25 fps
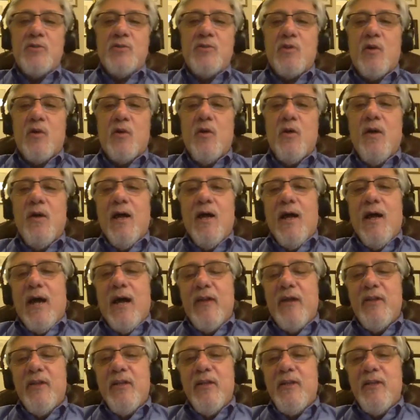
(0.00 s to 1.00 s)
So
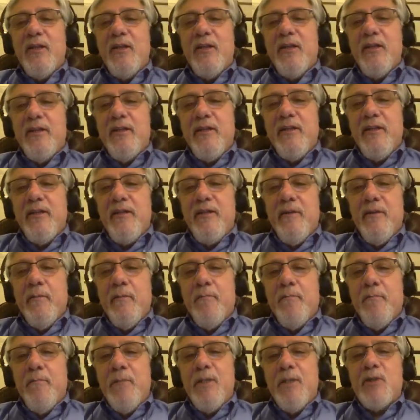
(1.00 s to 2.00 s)
I think the
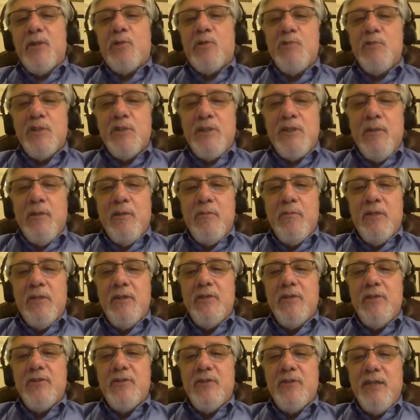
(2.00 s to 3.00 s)

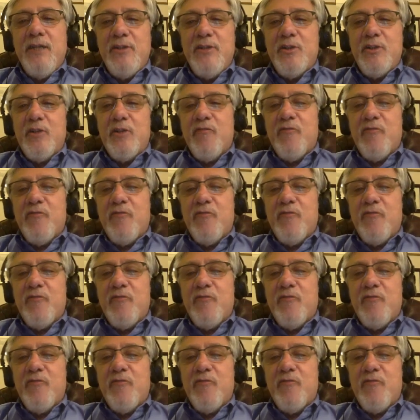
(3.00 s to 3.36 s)
militarization